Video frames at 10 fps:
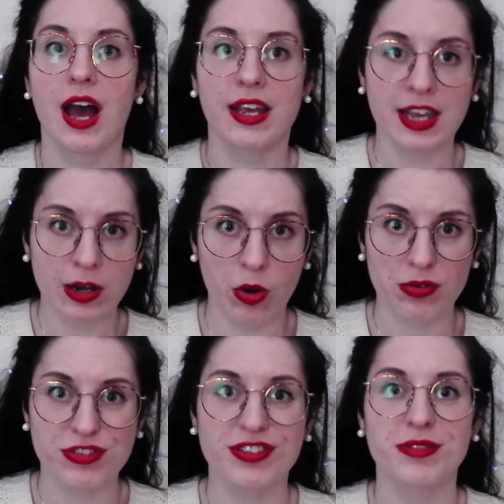
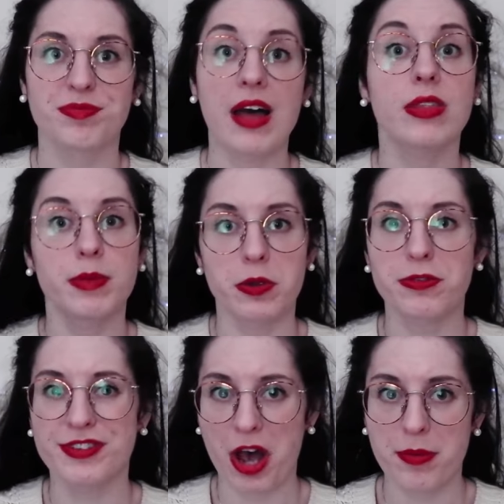Achillos and the
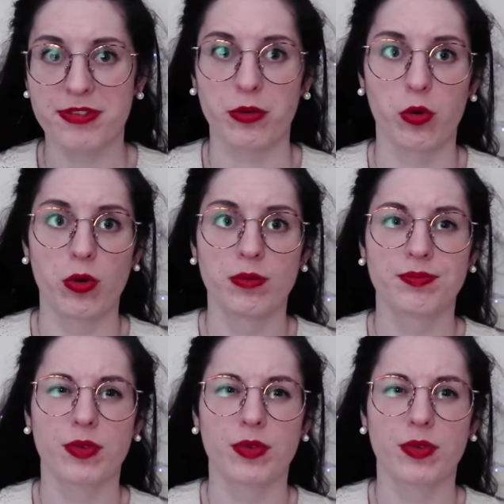muse Terpsichore.